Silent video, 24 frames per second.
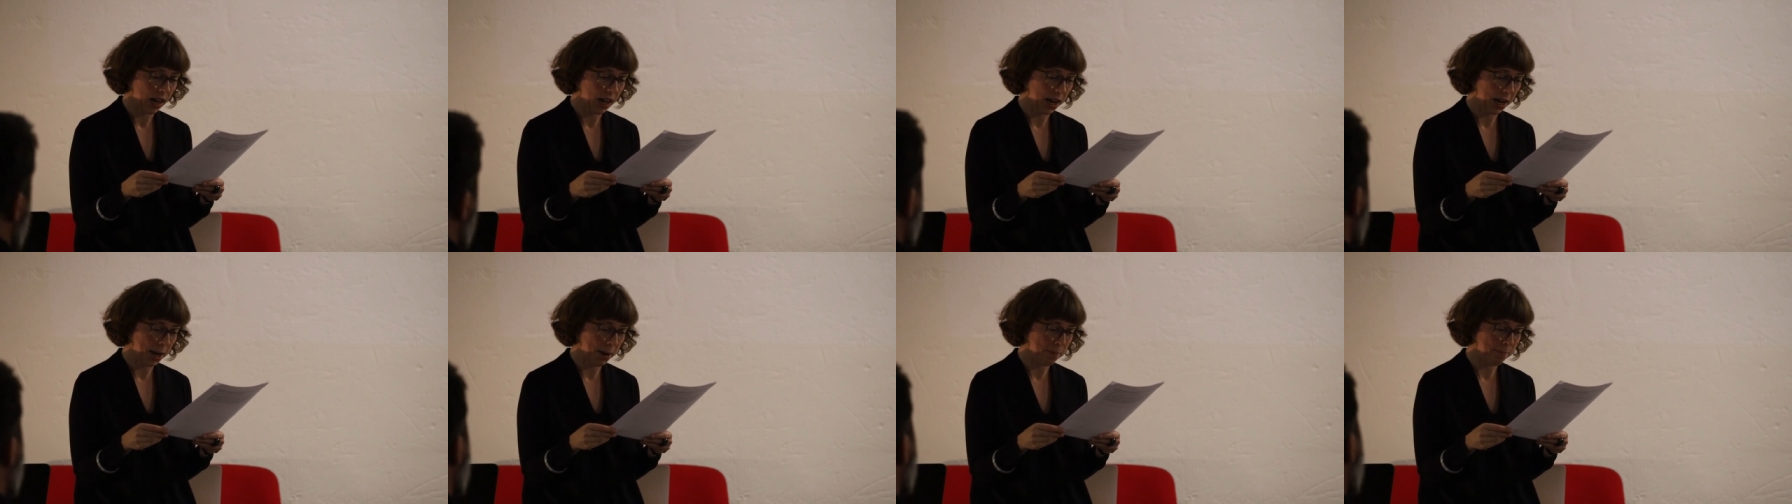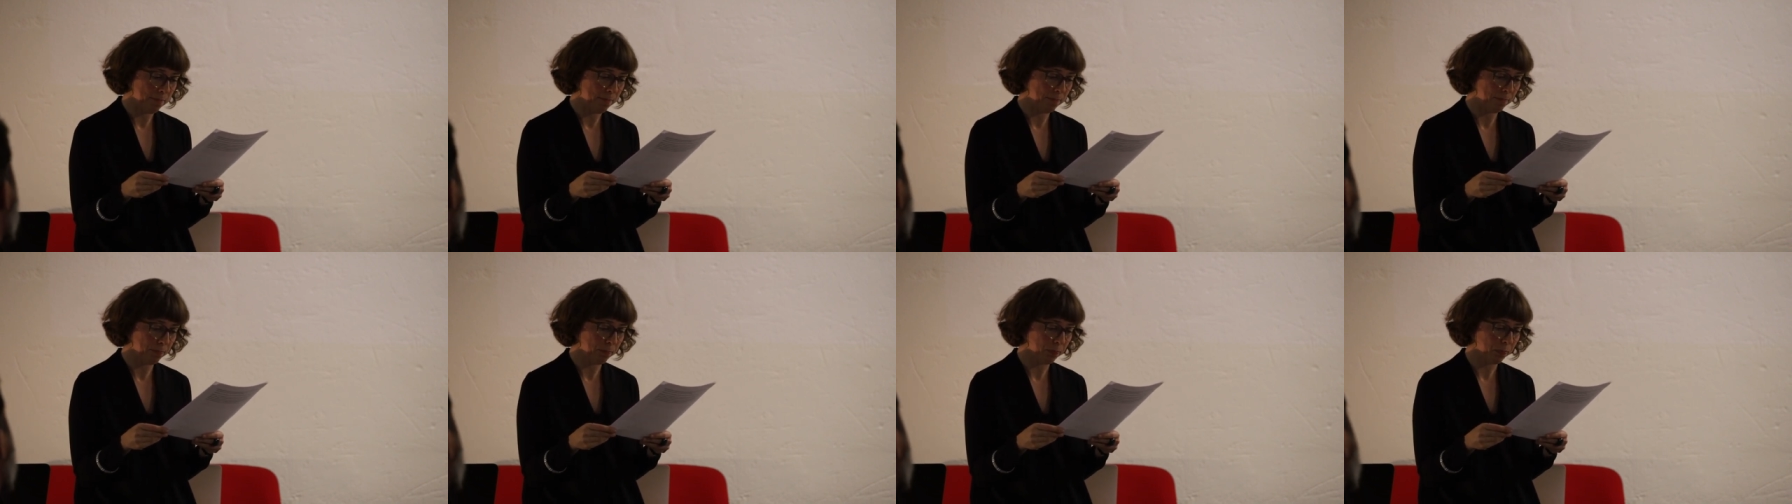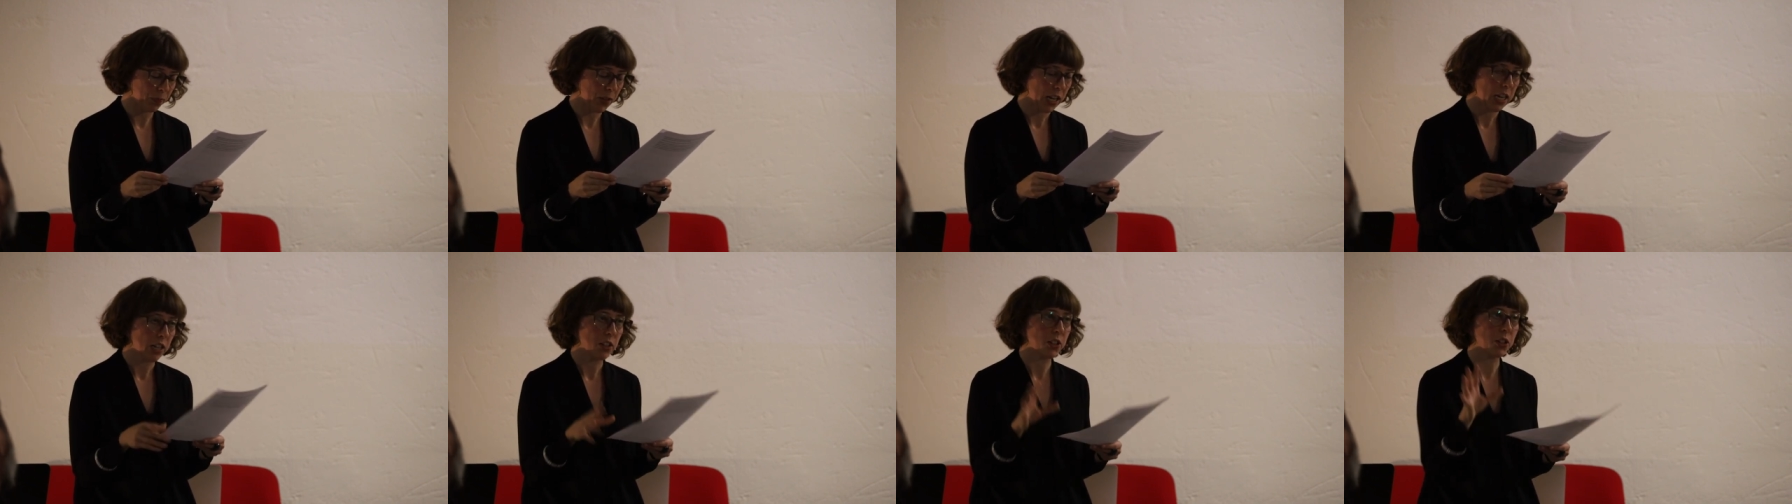
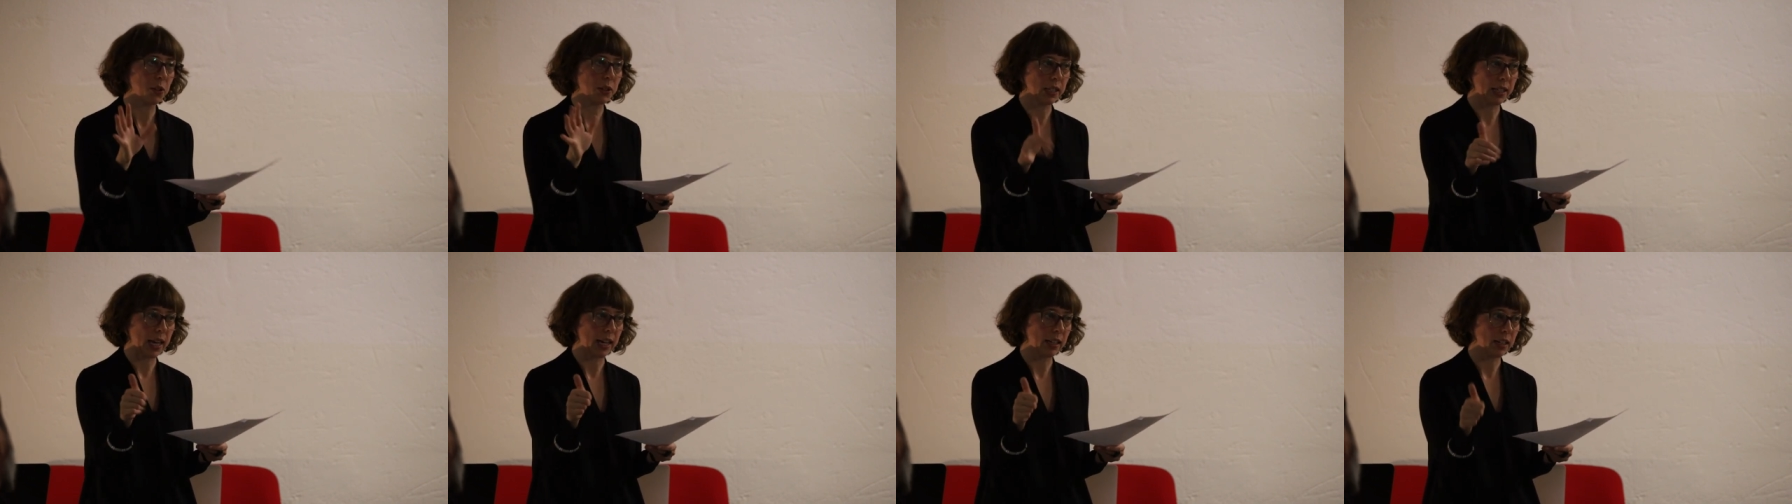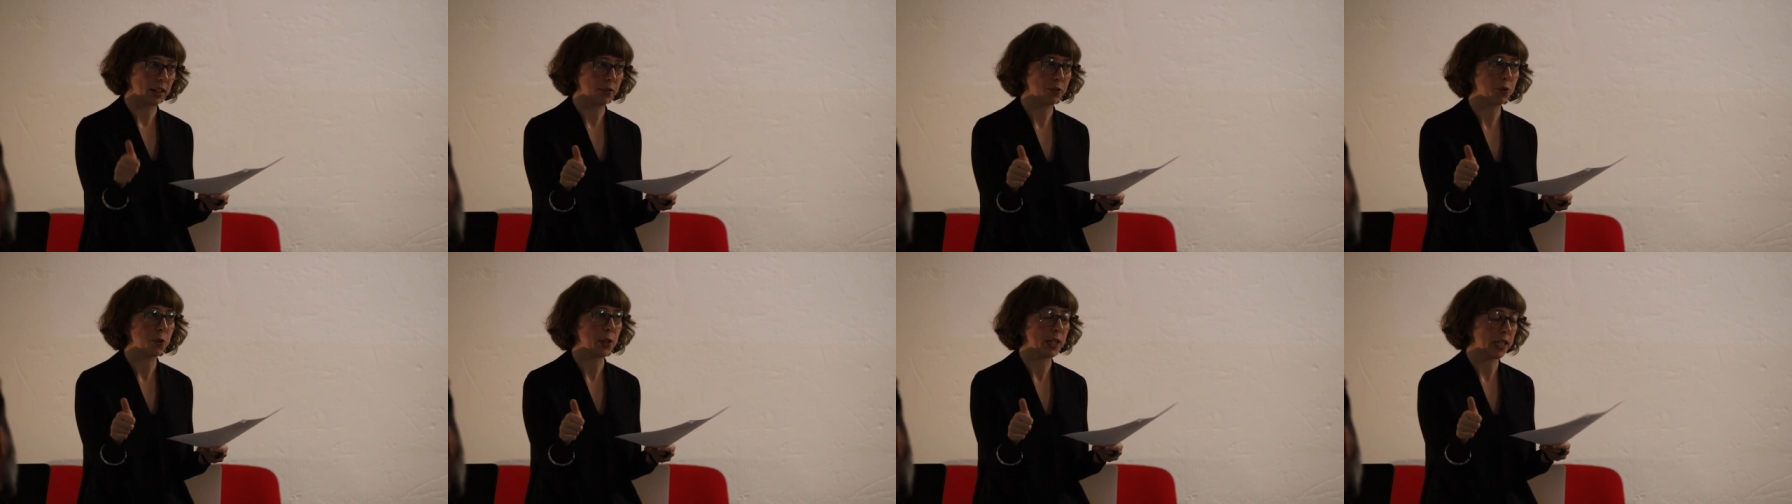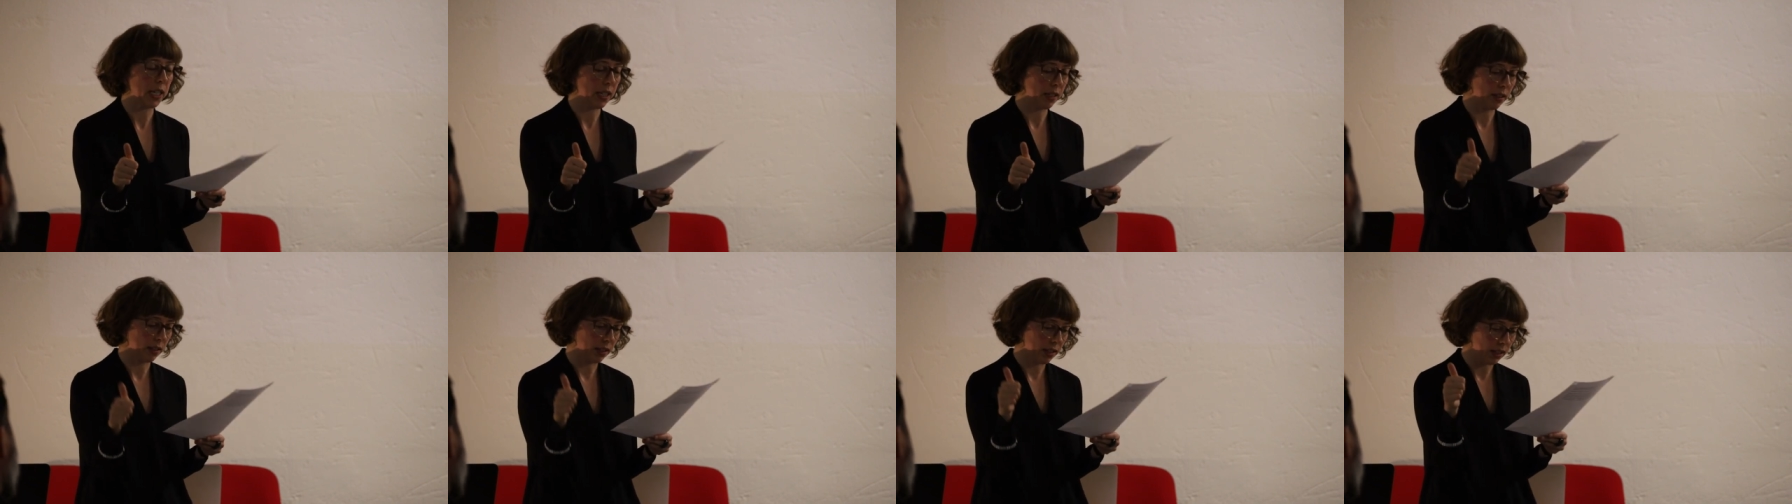Um, so the lack of
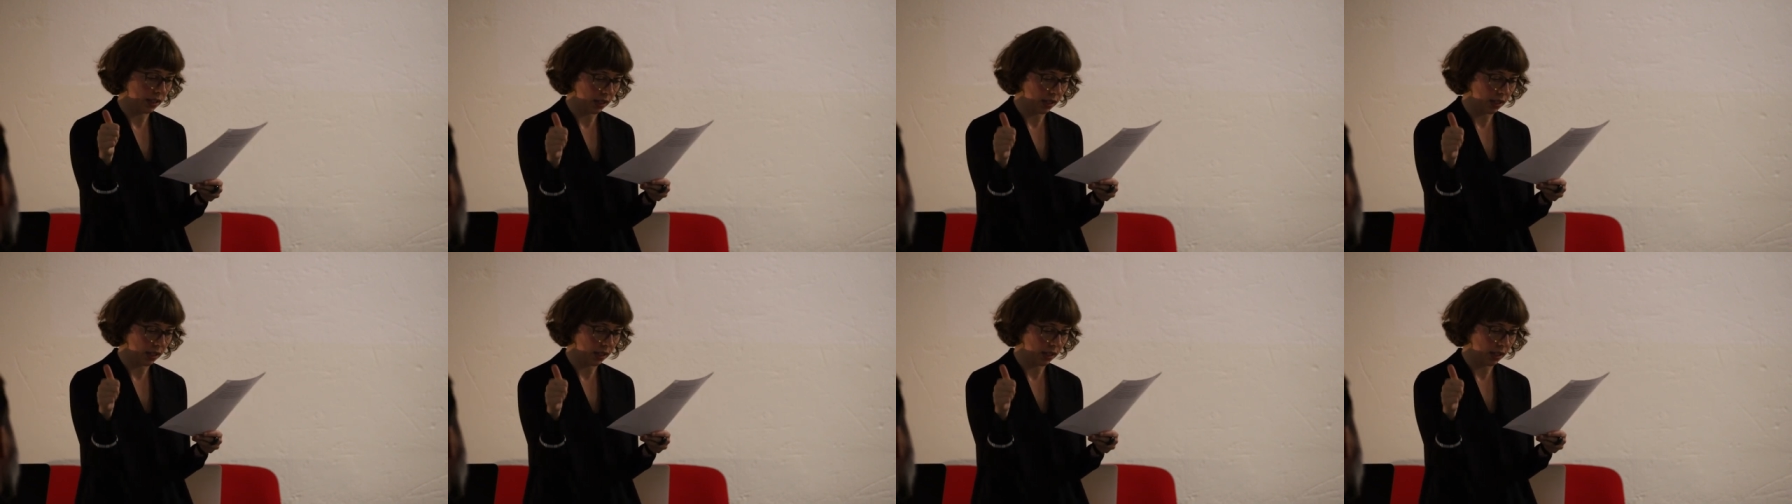critical